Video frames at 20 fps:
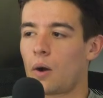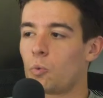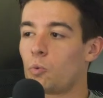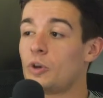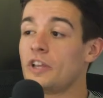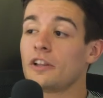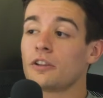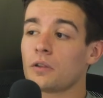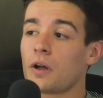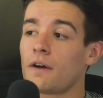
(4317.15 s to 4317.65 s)

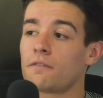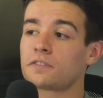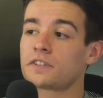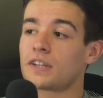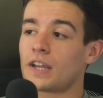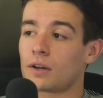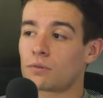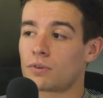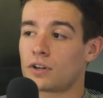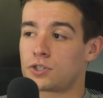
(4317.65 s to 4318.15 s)
We
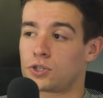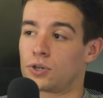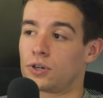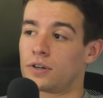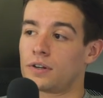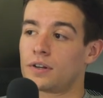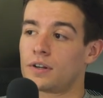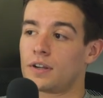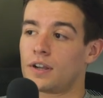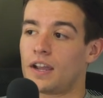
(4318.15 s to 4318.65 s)
loved King
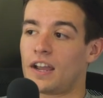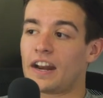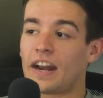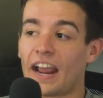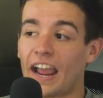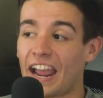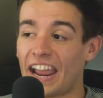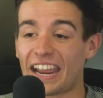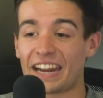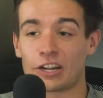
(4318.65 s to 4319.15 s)
Richard
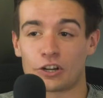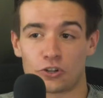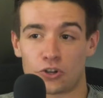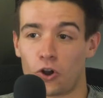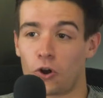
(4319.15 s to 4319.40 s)
and hated